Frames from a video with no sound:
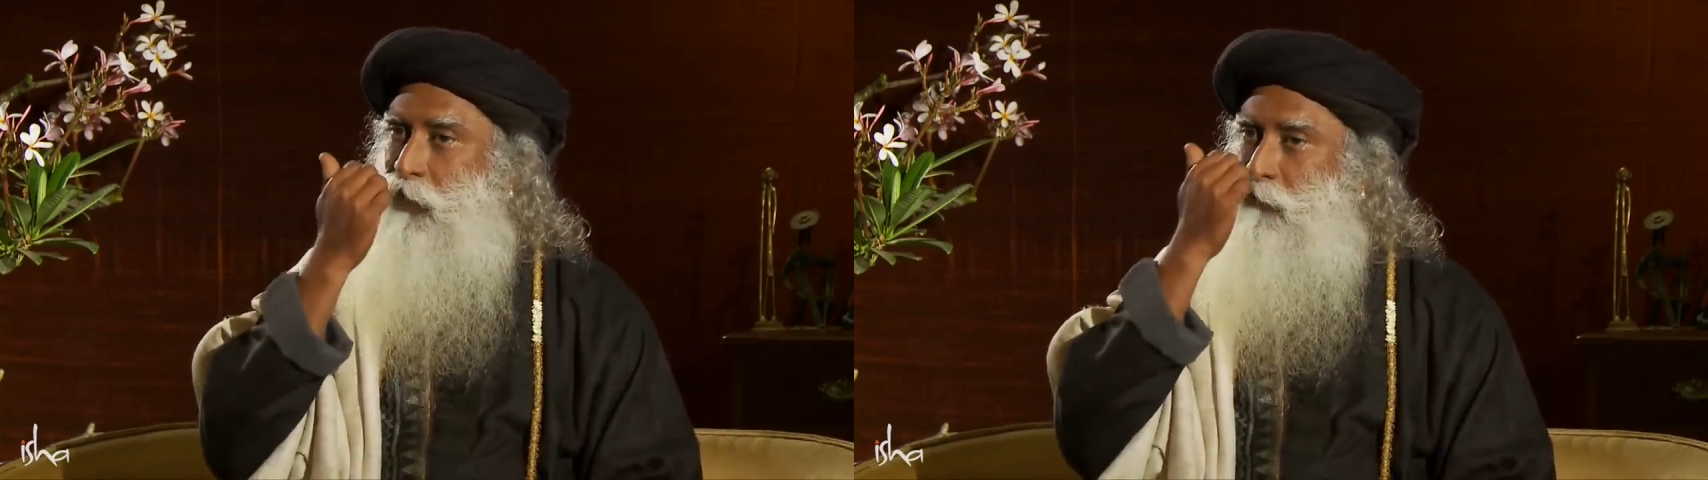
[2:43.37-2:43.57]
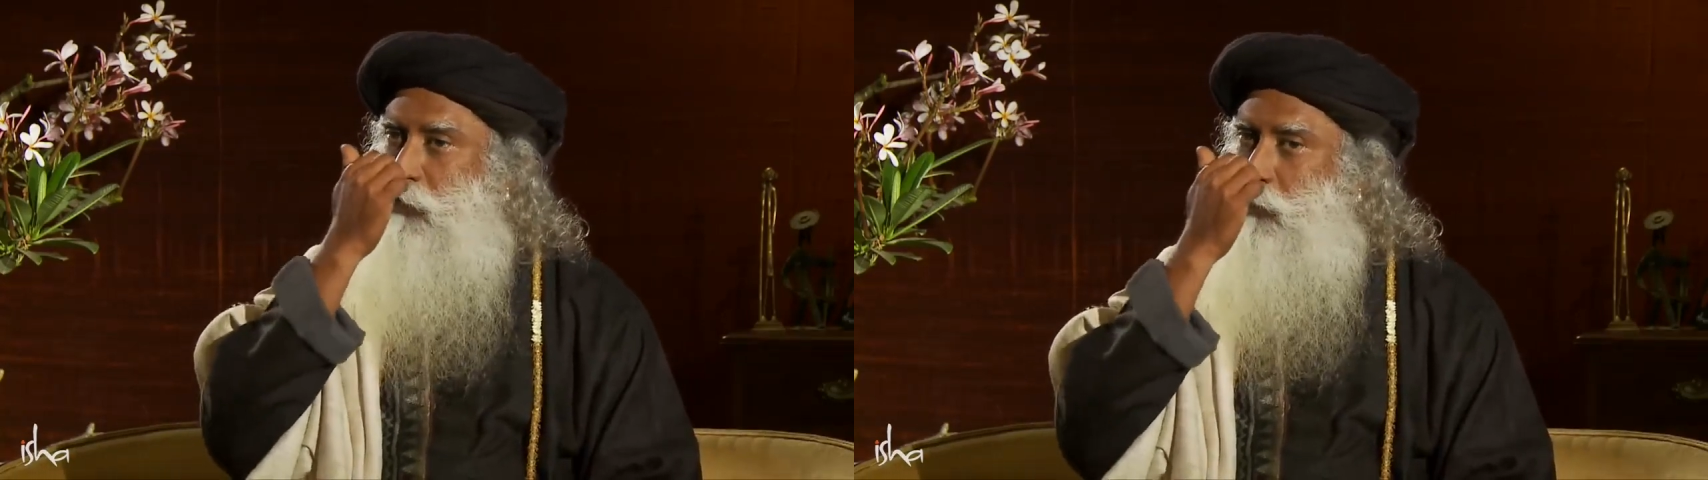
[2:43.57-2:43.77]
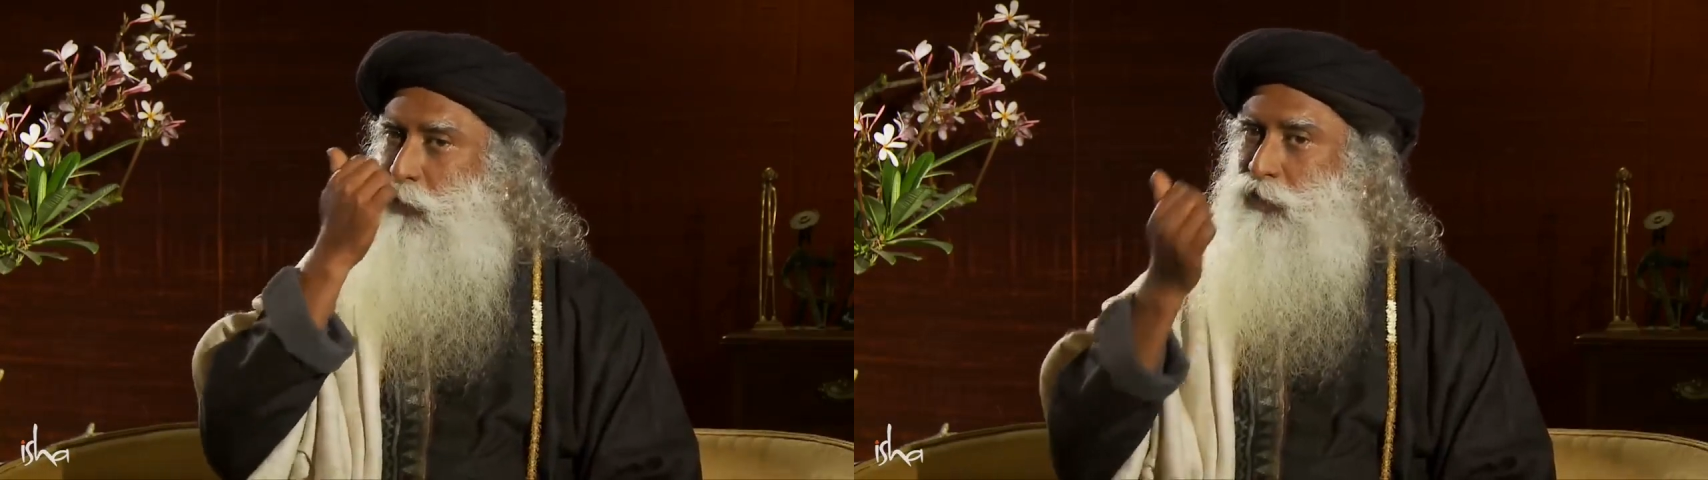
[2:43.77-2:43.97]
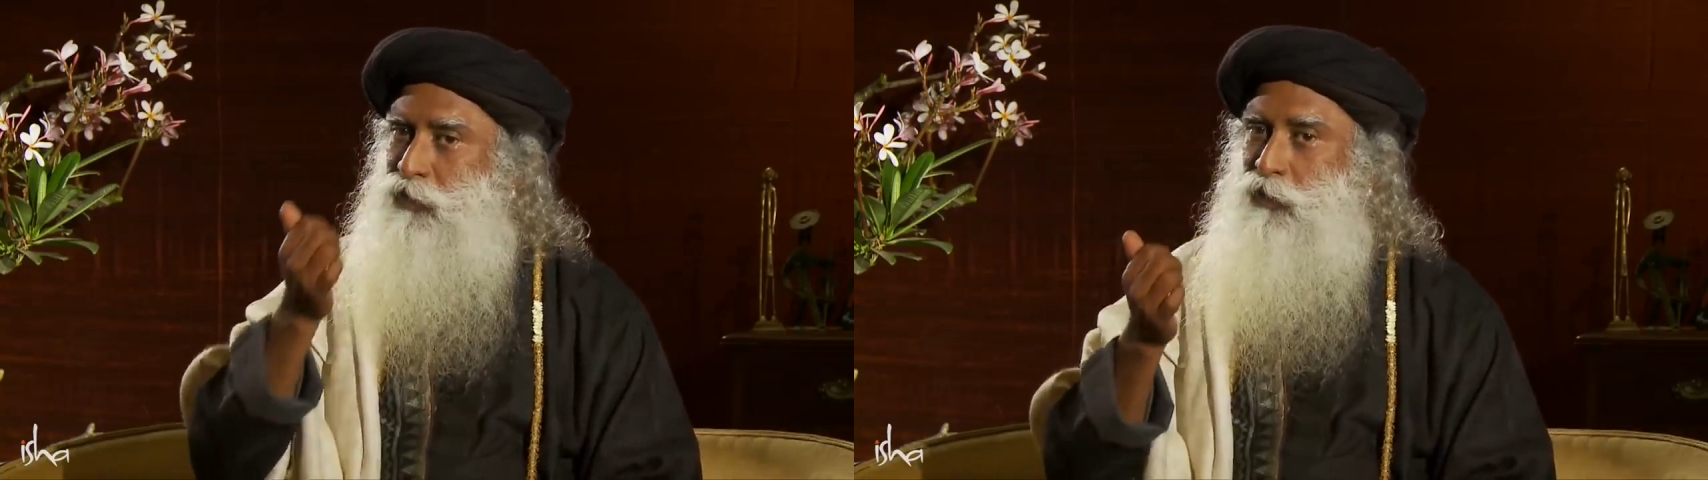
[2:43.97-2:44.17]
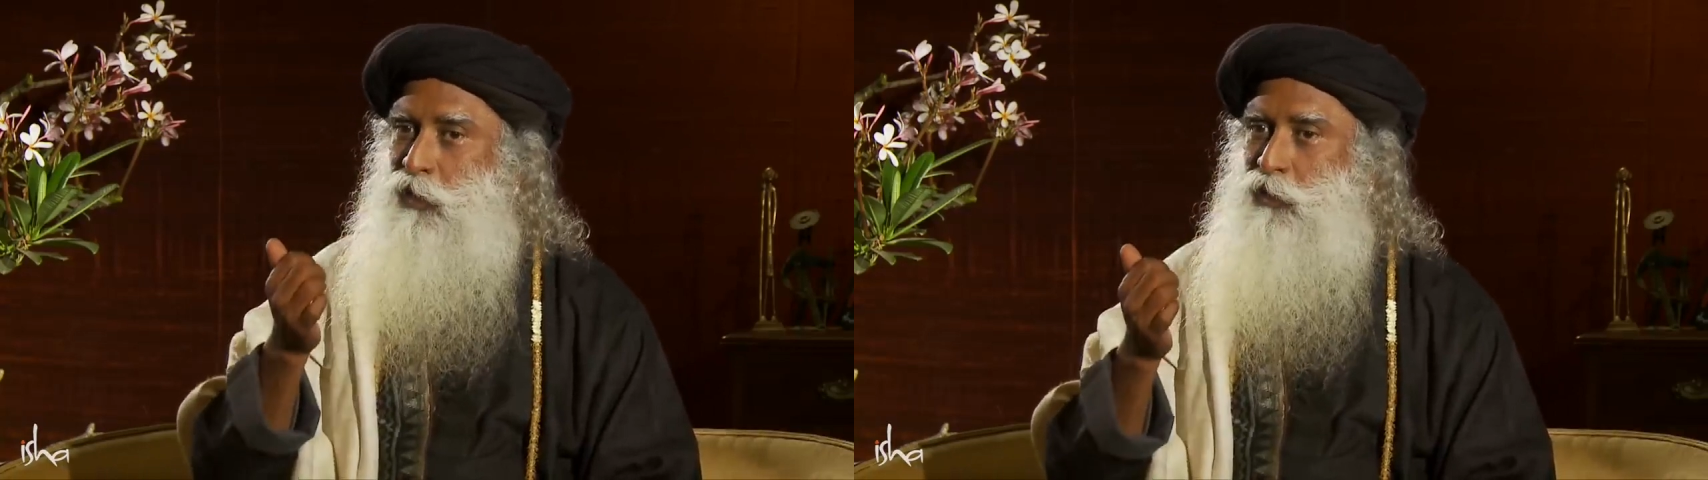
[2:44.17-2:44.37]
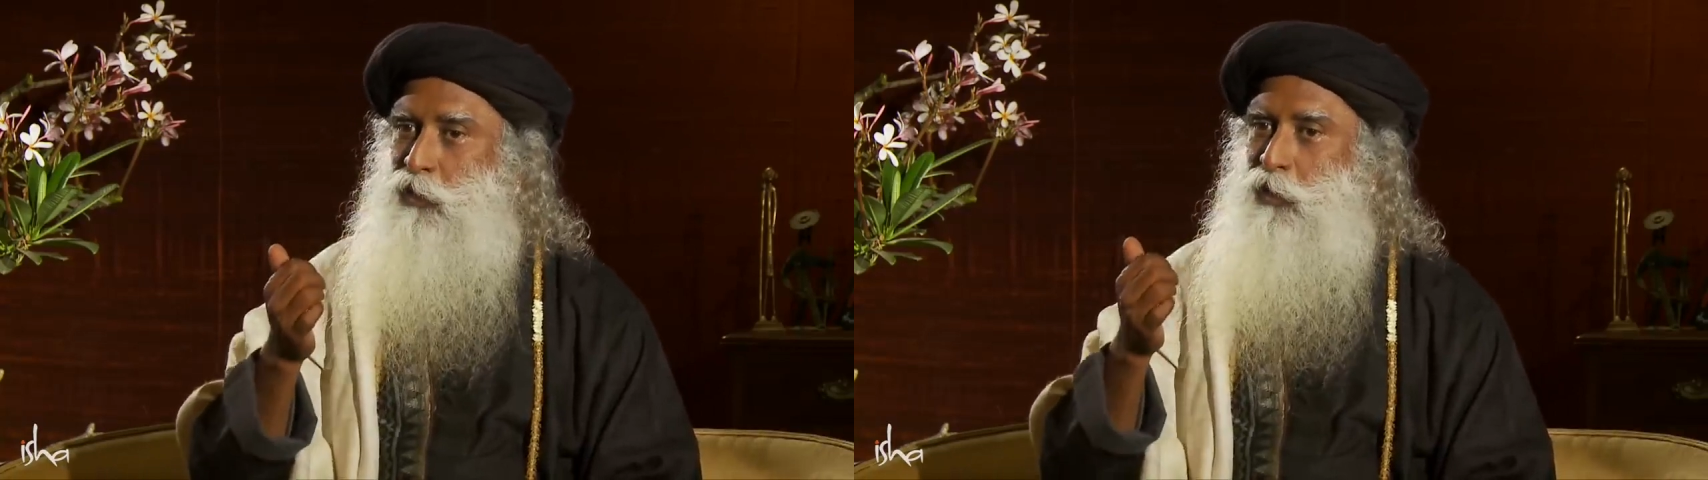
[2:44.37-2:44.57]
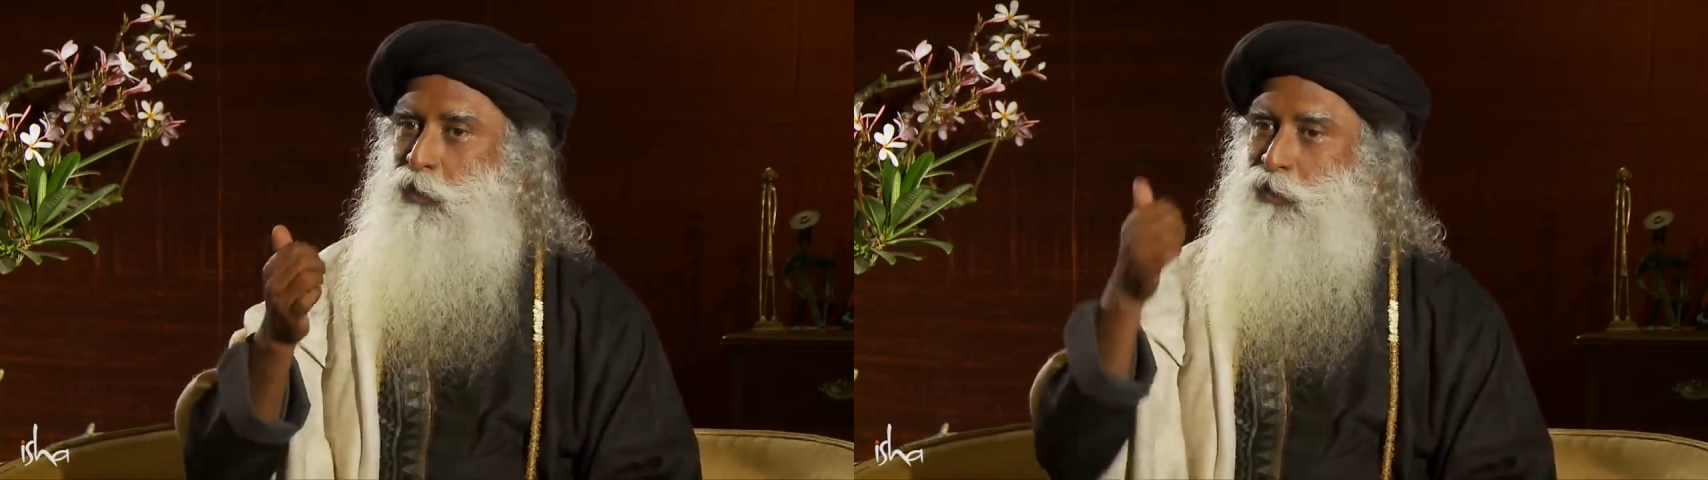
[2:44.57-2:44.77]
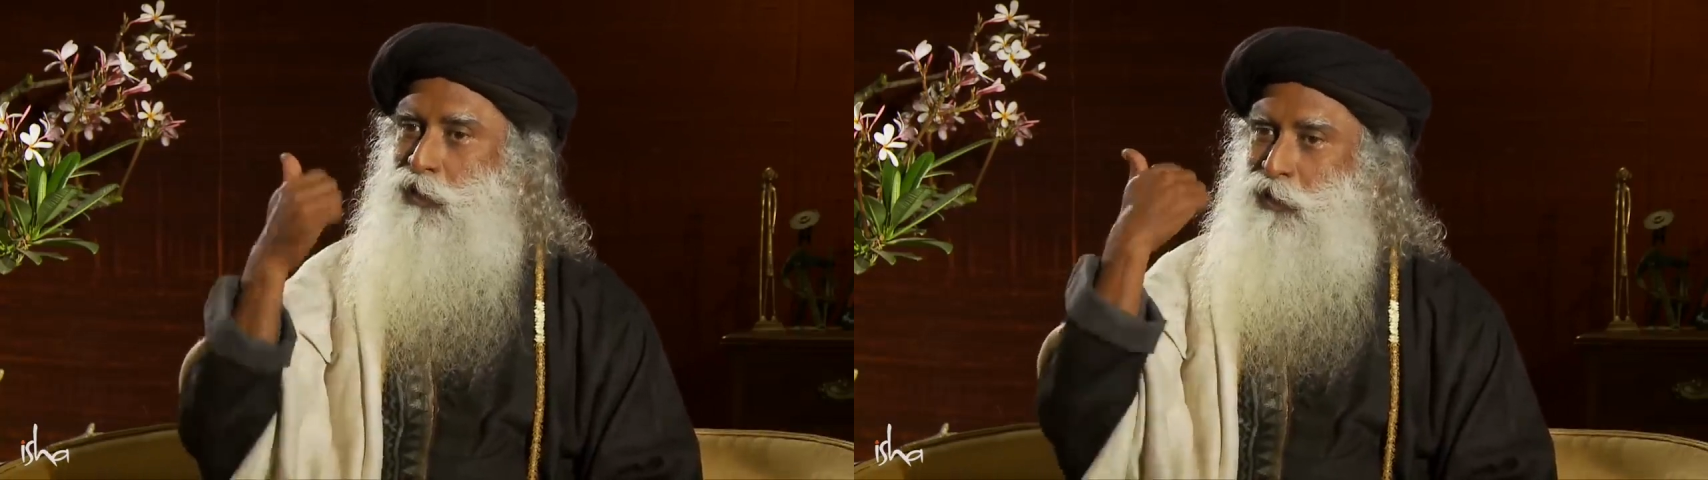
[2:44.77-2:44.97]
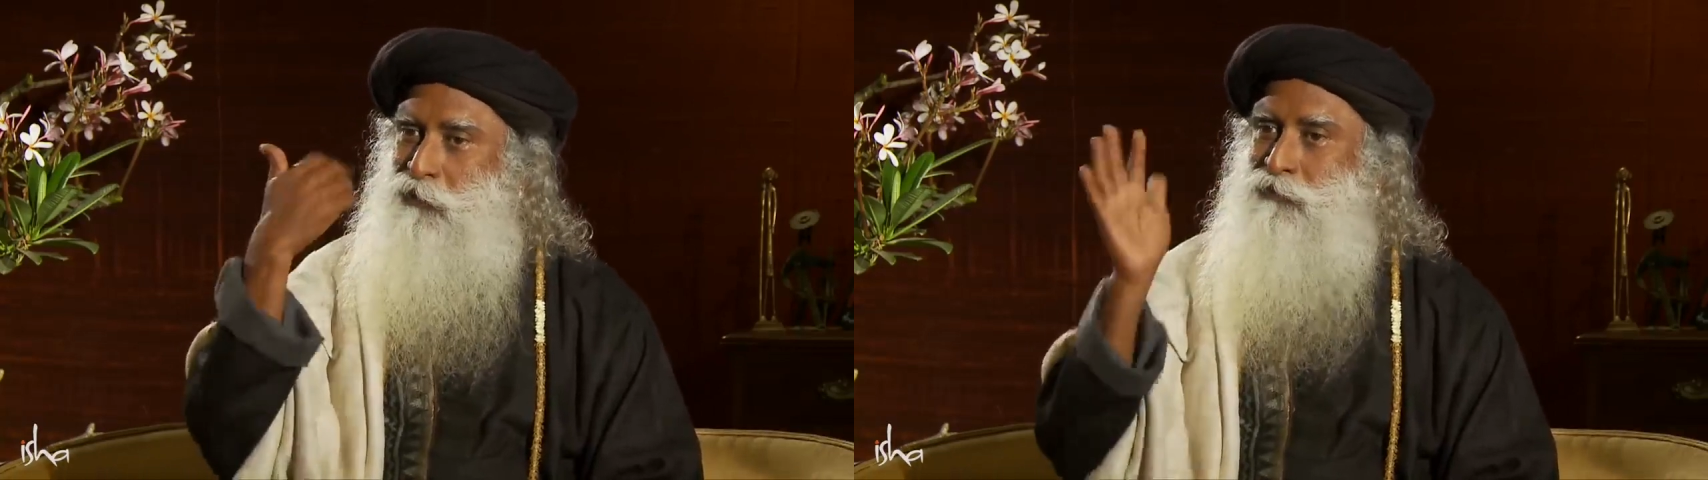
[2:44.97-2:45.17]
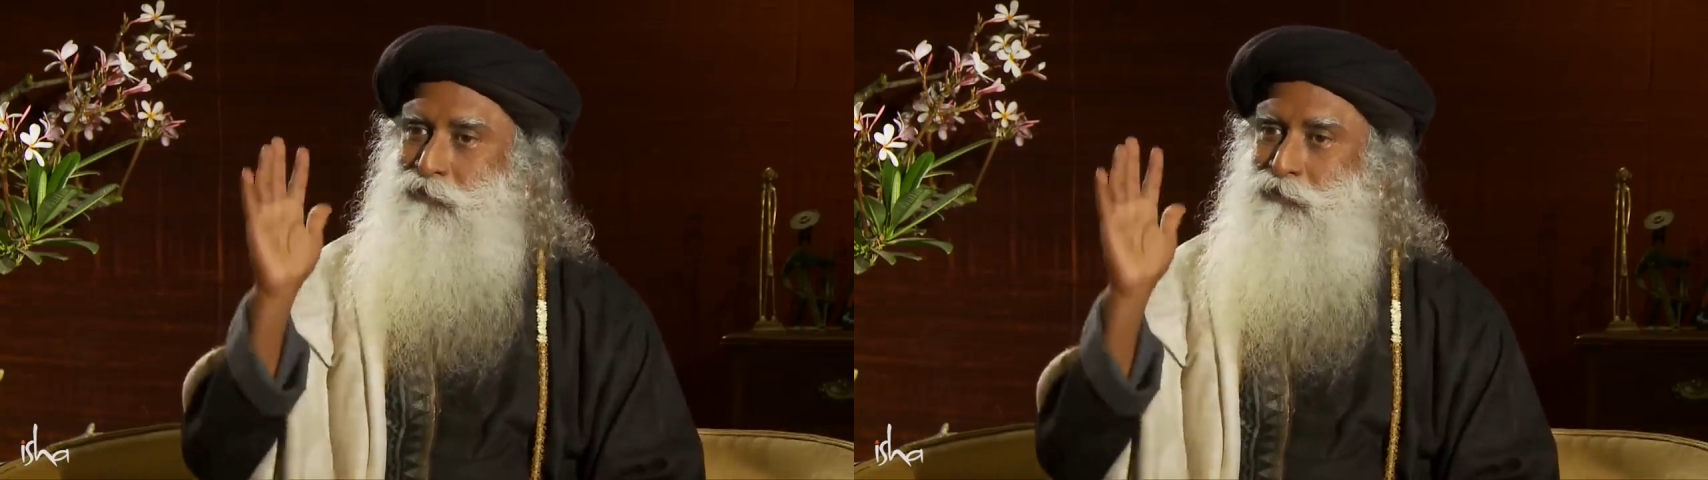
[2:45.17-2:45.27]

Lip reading: If the nose has gone cold,